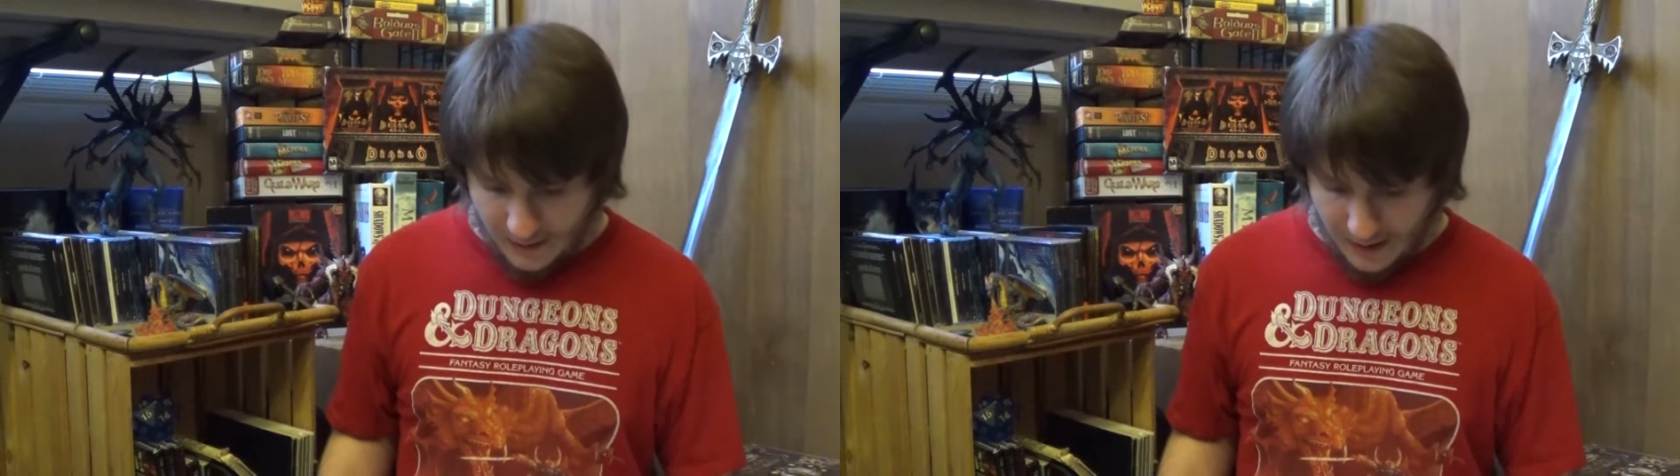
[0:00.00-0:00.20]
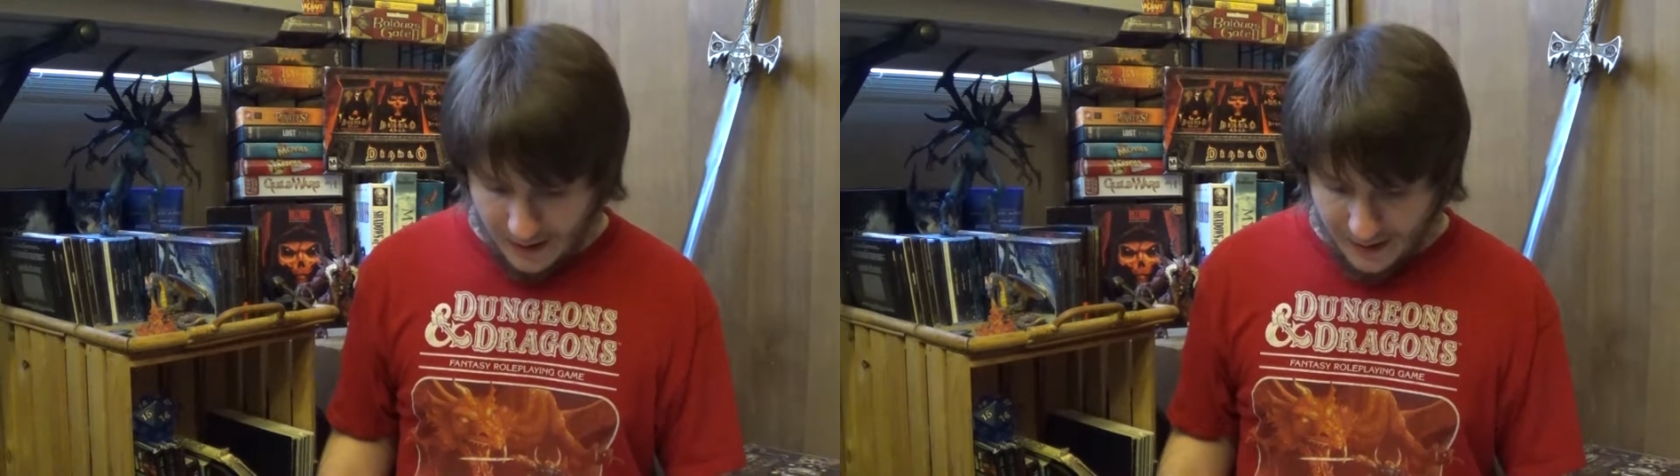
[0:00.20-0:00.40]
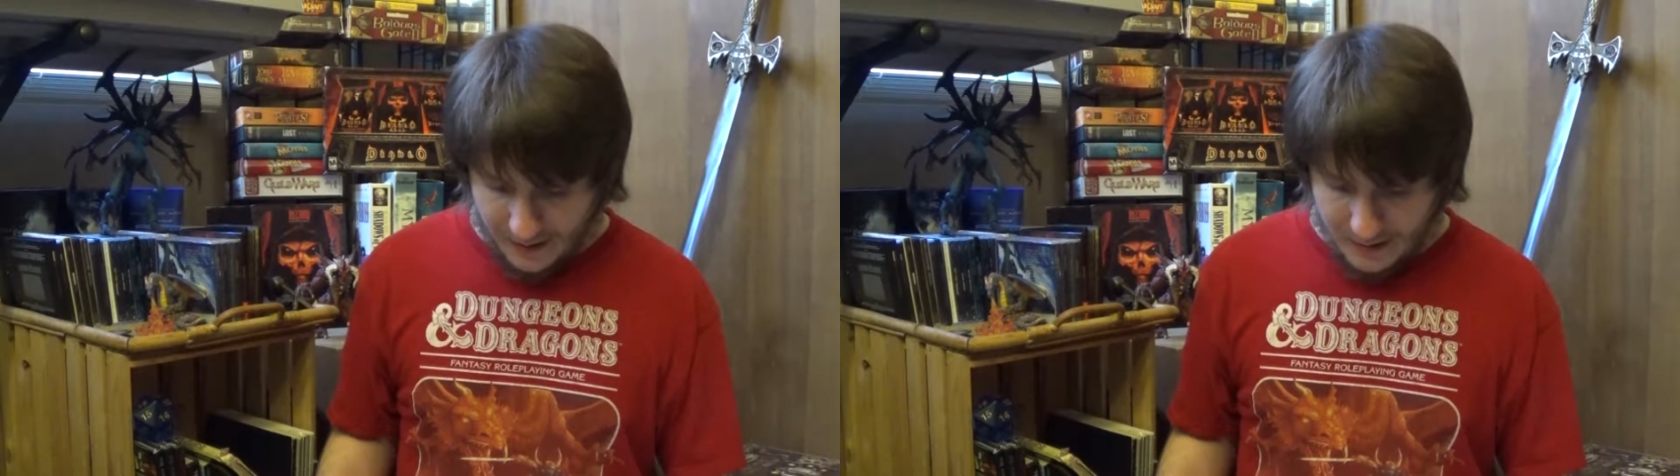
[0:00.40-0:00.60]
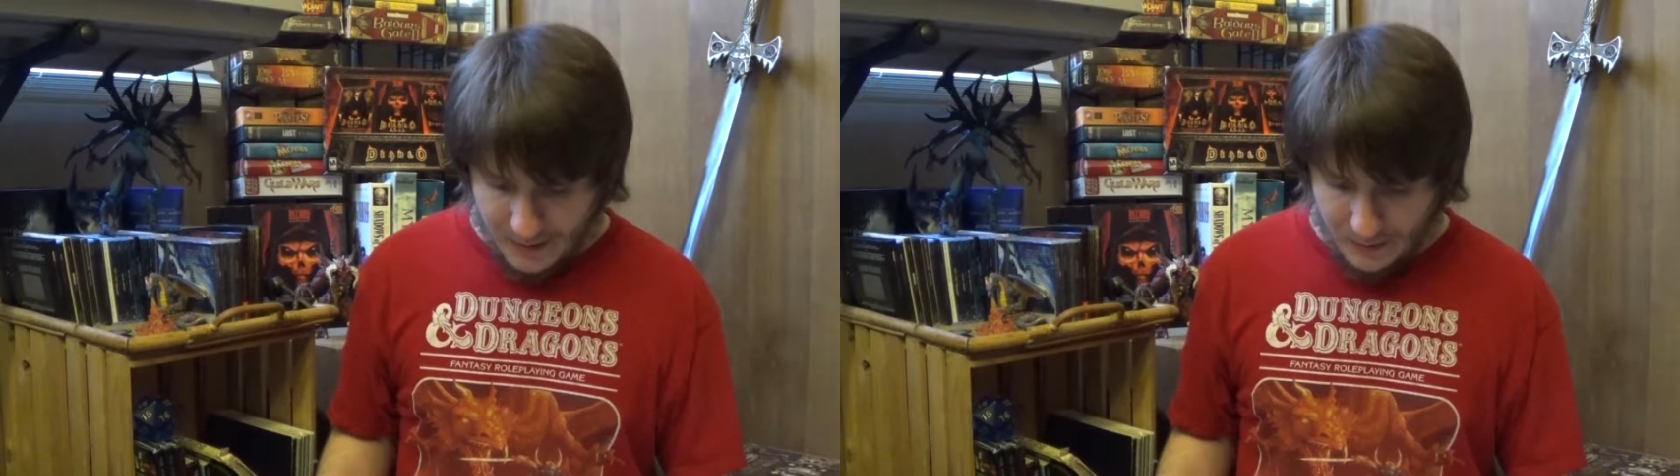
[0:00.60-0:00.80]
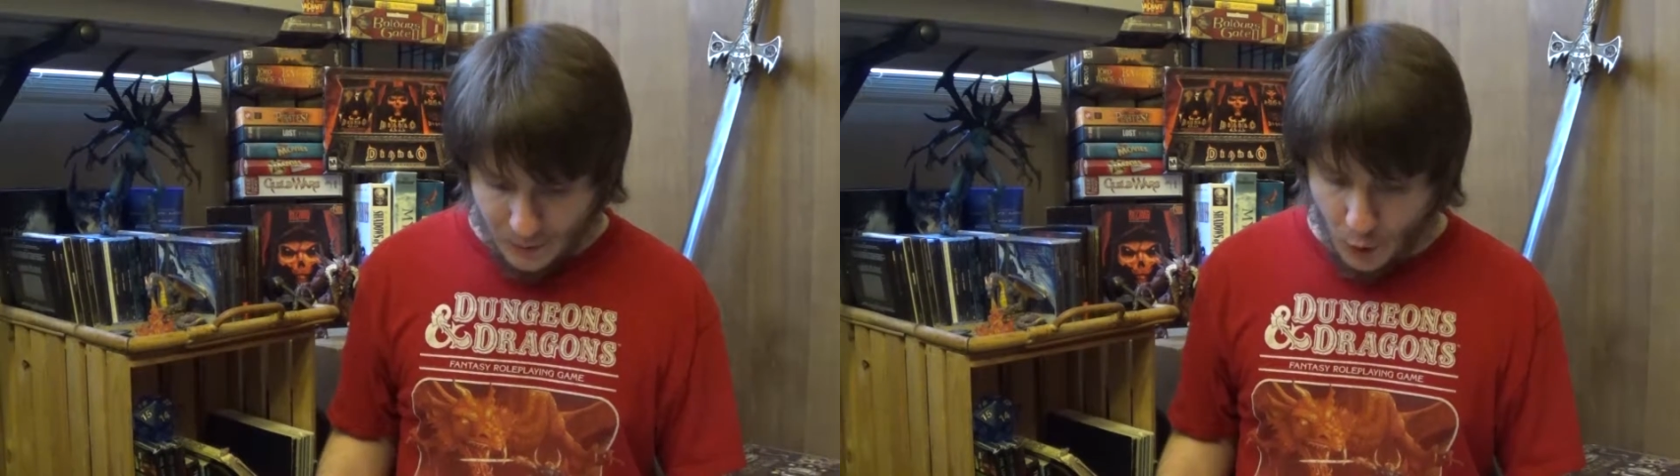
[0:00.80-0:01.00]

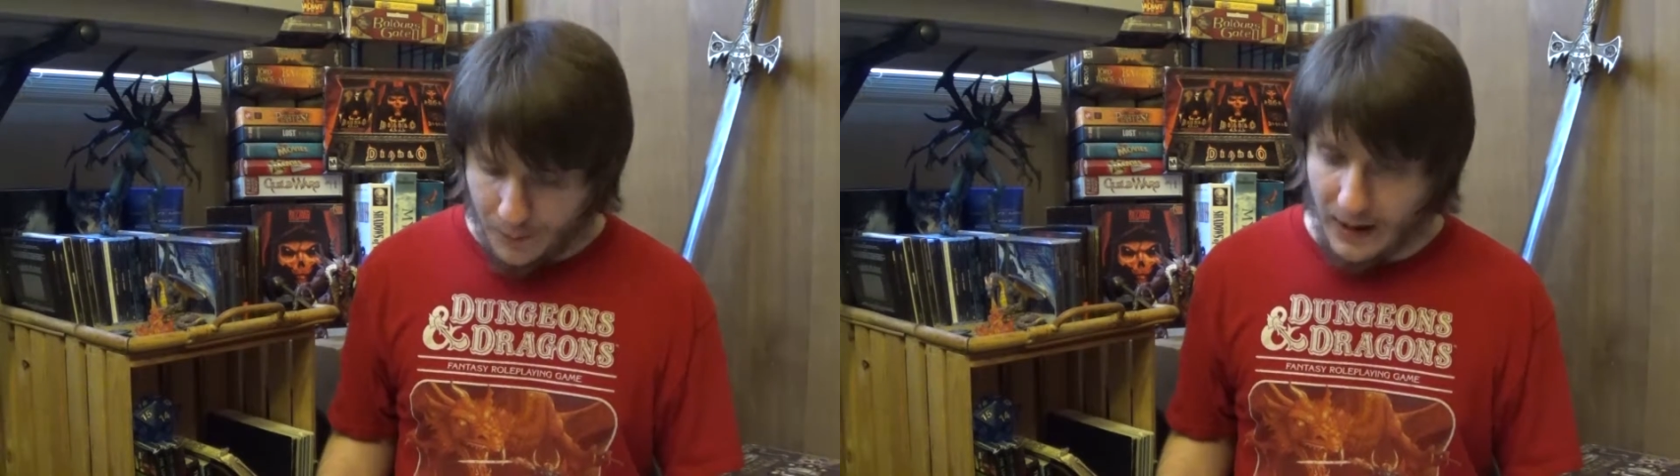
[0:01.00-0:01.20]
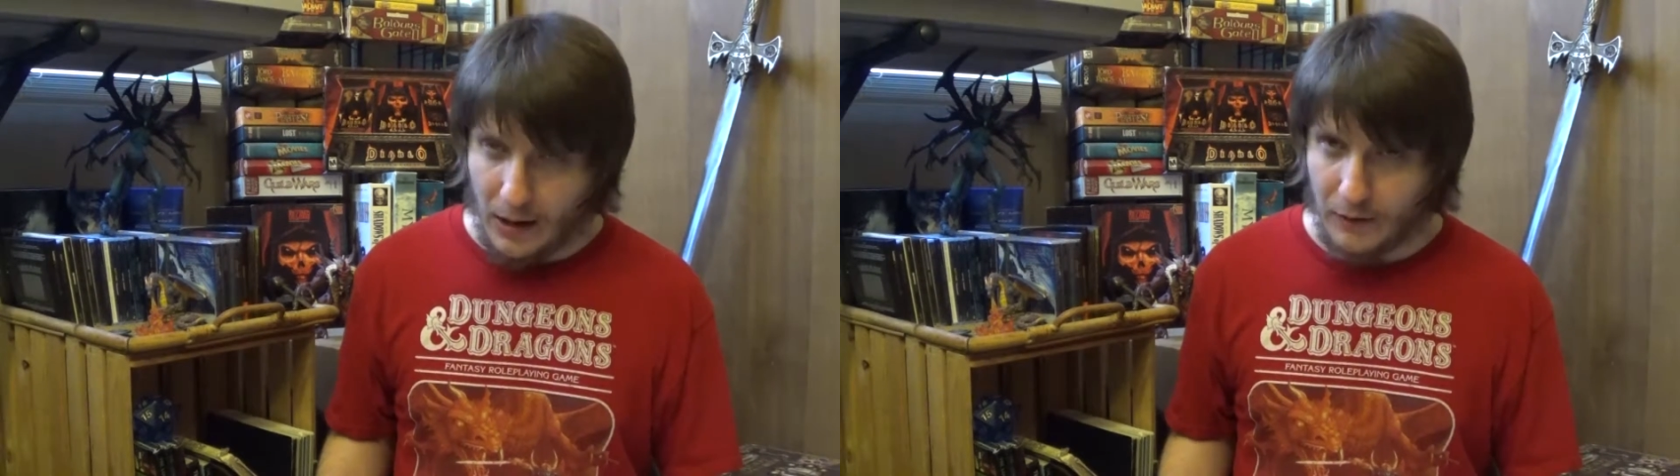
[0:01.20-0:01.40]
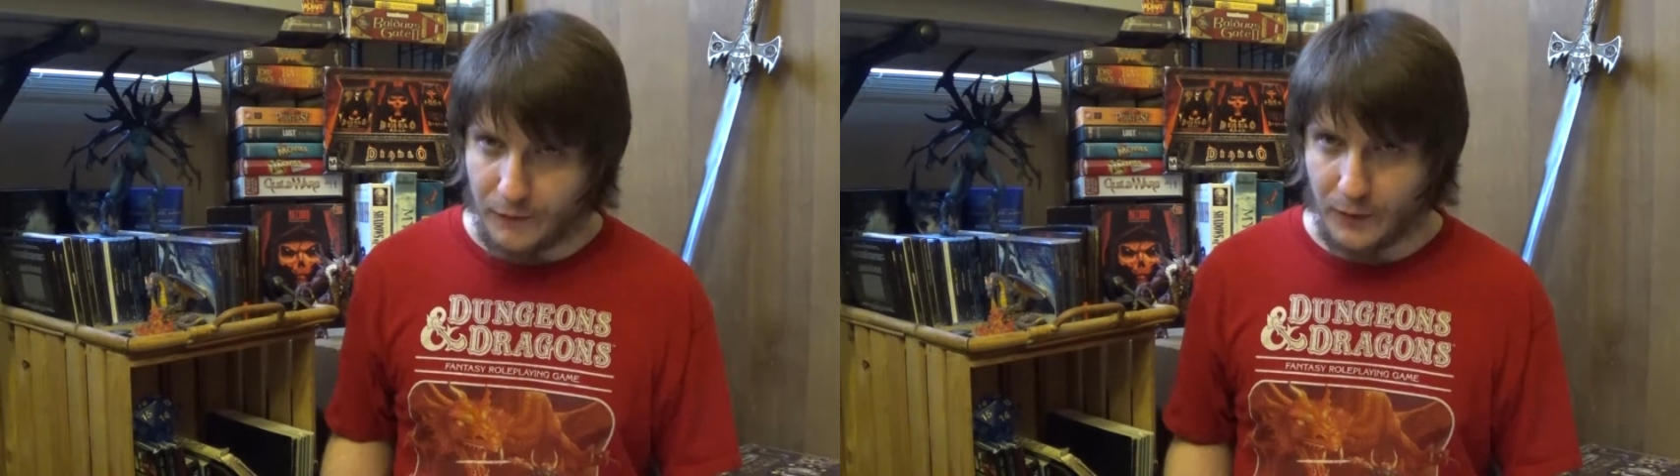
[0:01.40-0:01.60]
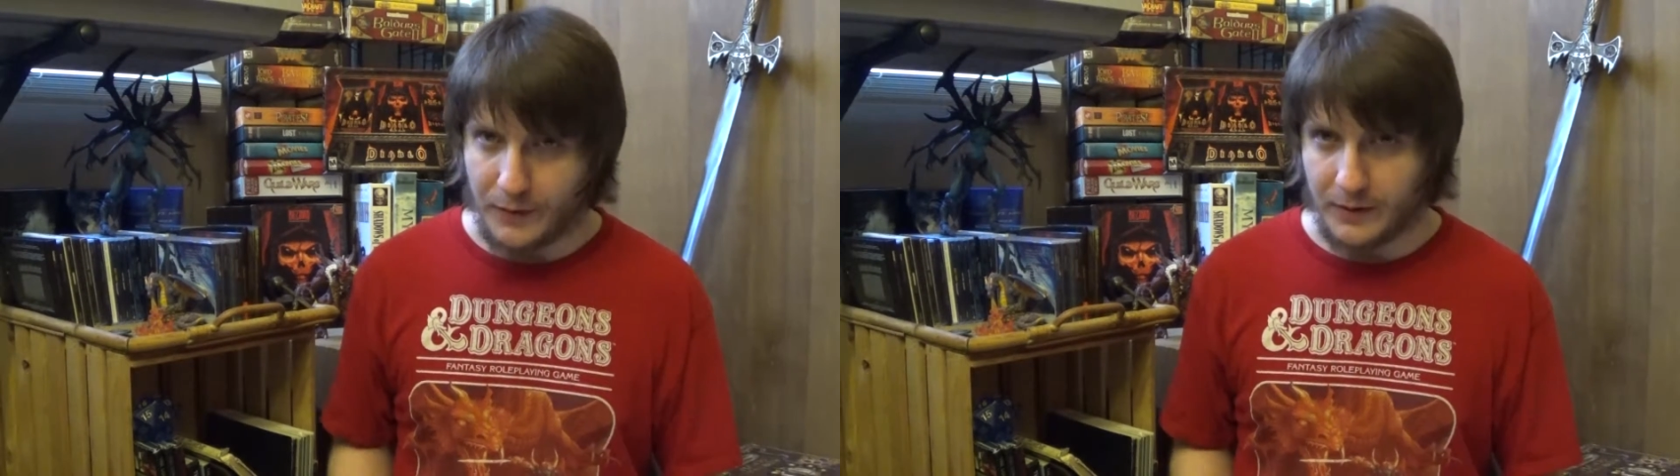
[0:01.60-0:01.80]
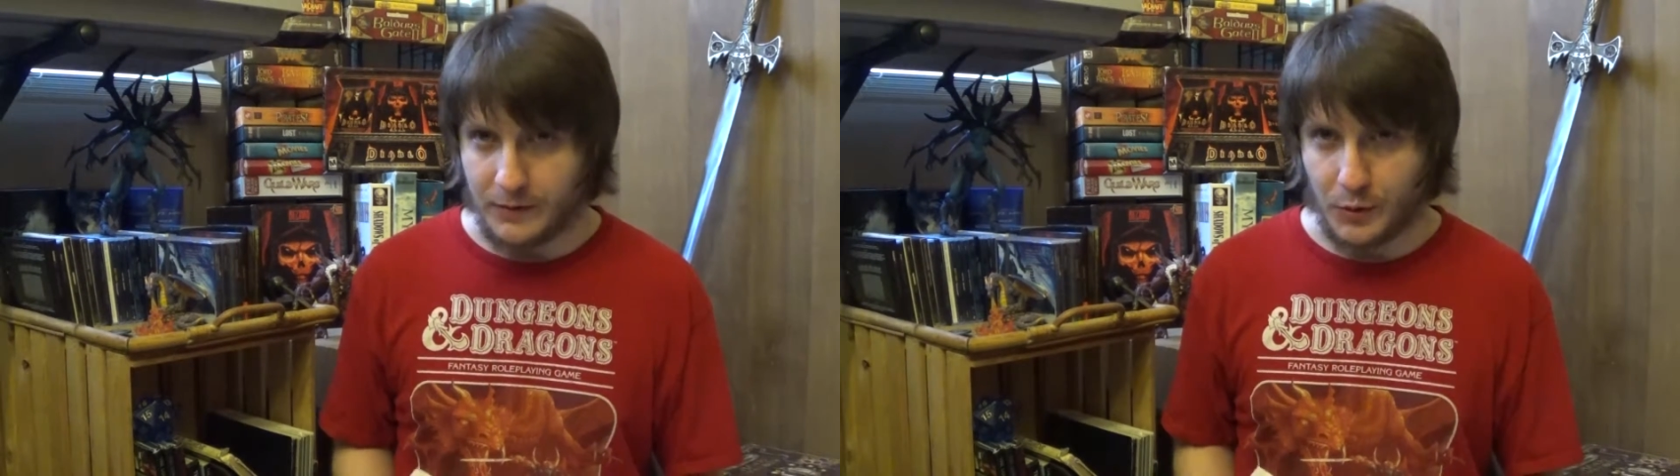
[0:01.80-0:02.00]
and more powerful than